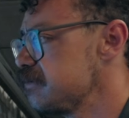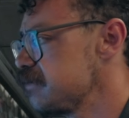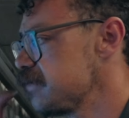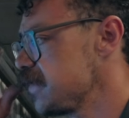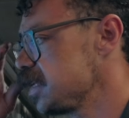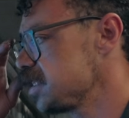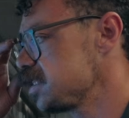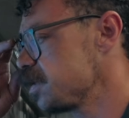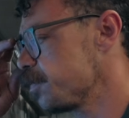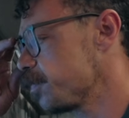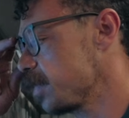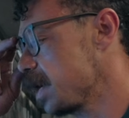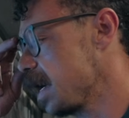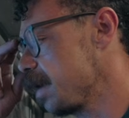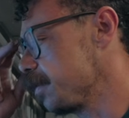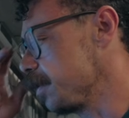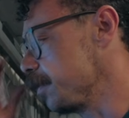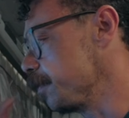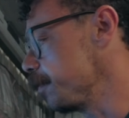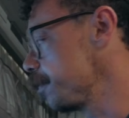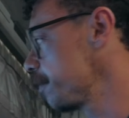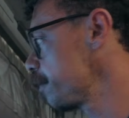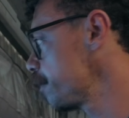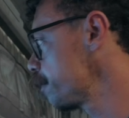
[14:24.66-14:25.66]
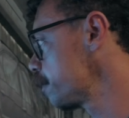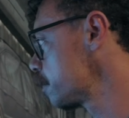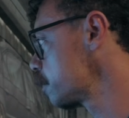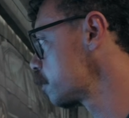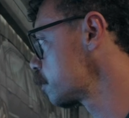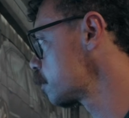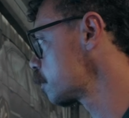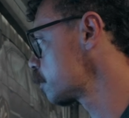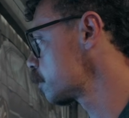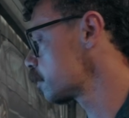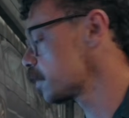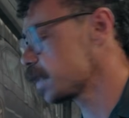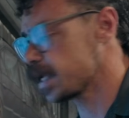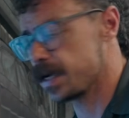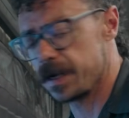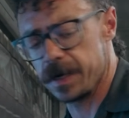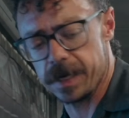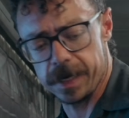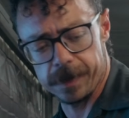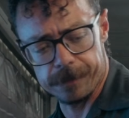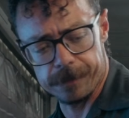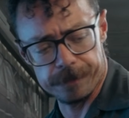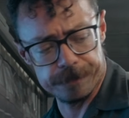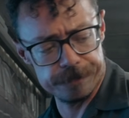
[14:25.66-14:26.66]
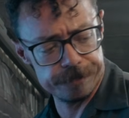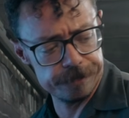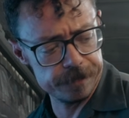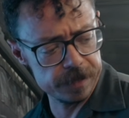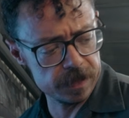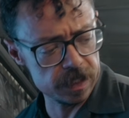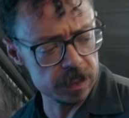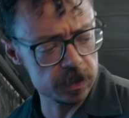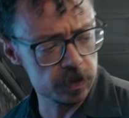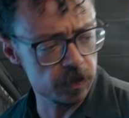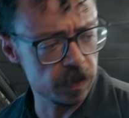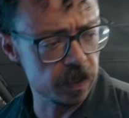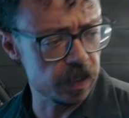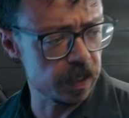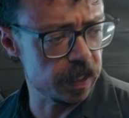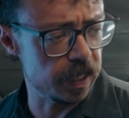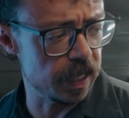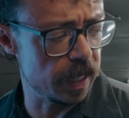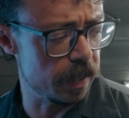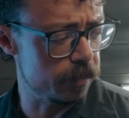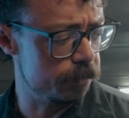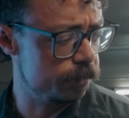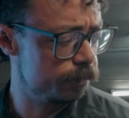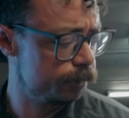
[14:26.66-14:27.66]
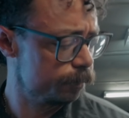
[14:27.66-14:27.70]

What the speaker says: That's a problem. All right, let's run it again.